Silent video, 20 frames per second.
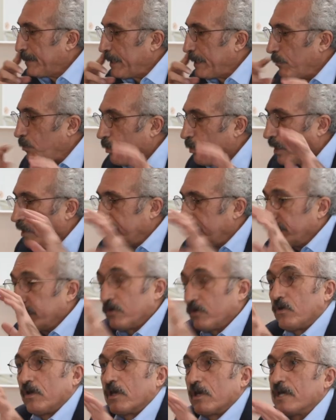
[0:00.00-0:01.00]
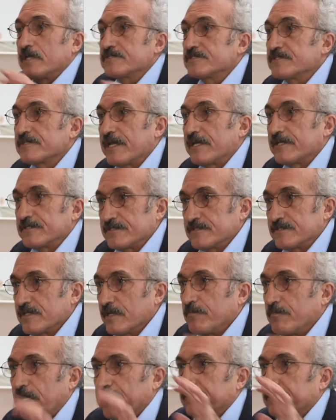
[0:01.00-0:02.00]
that whatever the Quran says
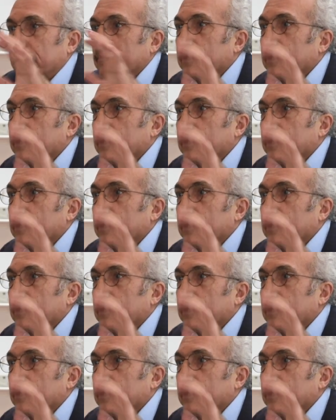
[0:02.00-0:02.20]
about the